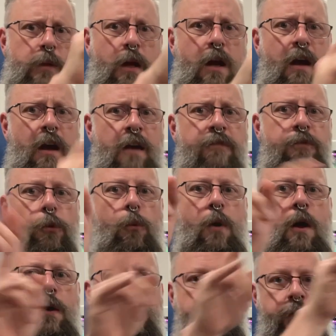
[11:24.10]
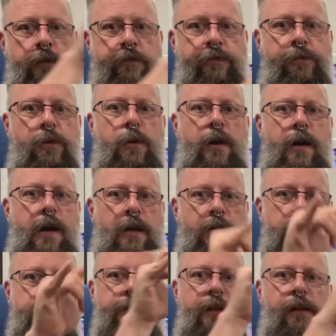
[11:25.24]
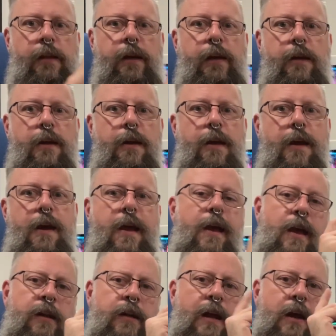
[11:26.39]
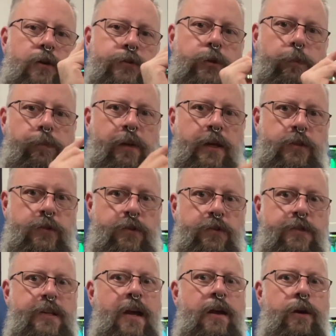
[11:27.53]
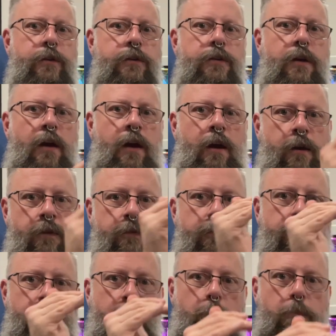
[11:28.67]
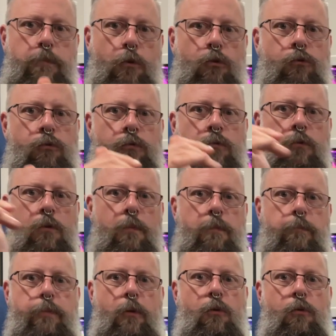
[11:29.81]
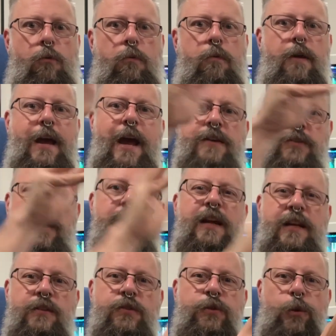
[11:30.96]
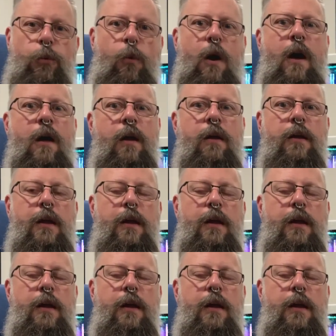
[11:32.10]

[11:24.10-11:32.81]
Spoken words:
off the walls and the floor and the ceiling. And it also plays a sound of boom, boom, as it hits the wall.